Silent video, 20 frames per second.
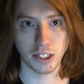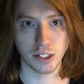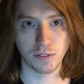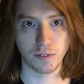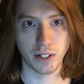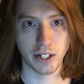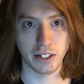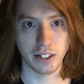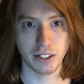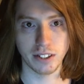
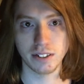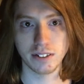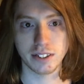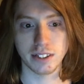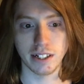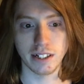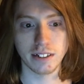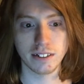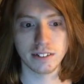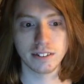free to use
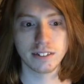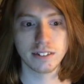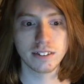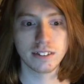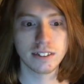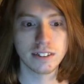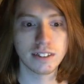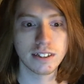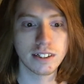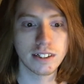it.
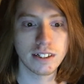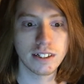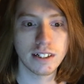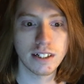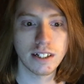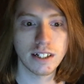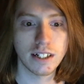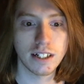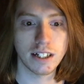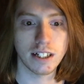
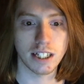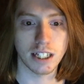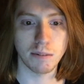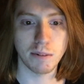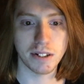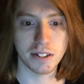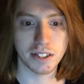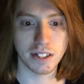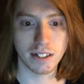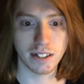It
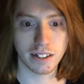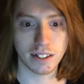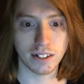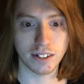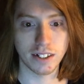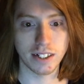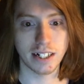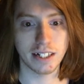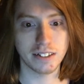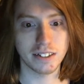may sound like a
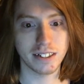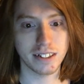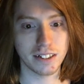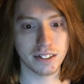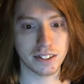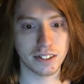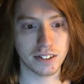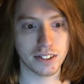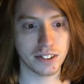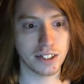good idea
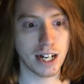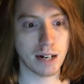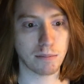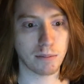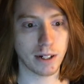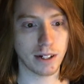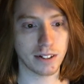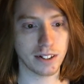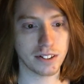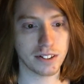since the
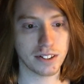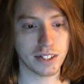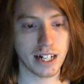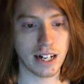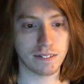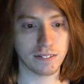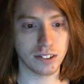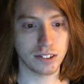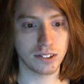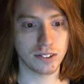operator doesn't
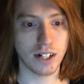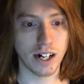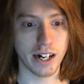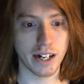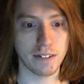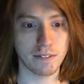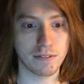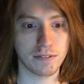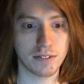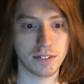have to
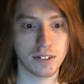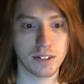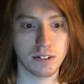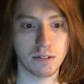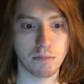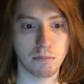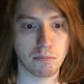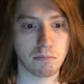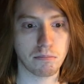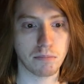drive,
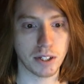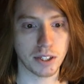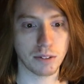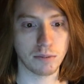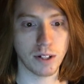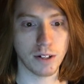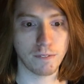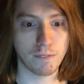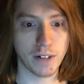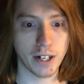but the
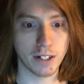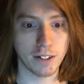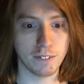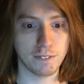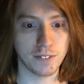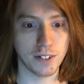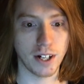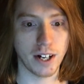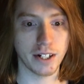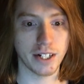one fatal
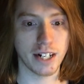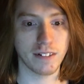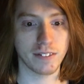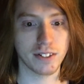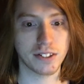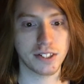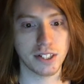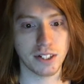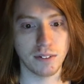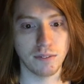flaw in every
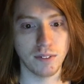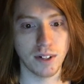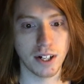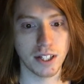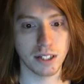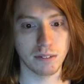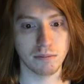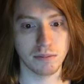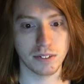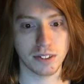single one
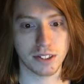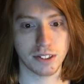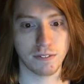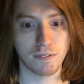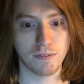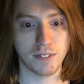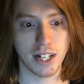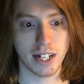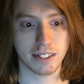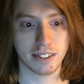of them is the
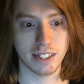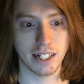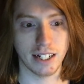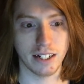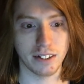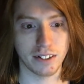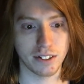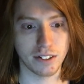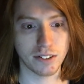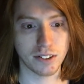fact
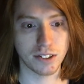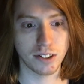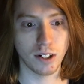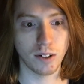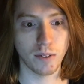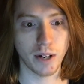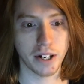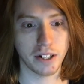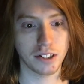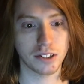that there's no
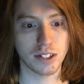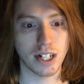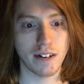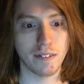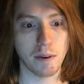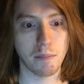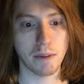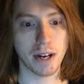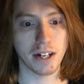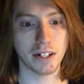way to drive
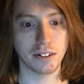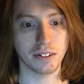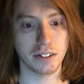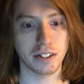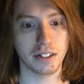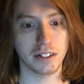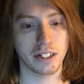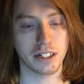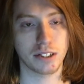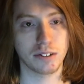it manually
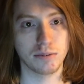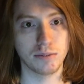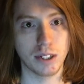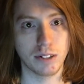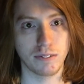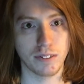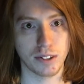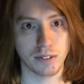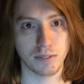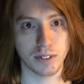like you would
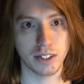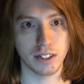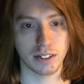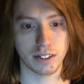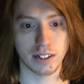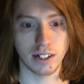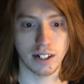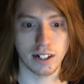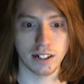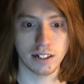with a real
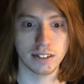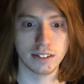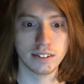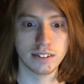car.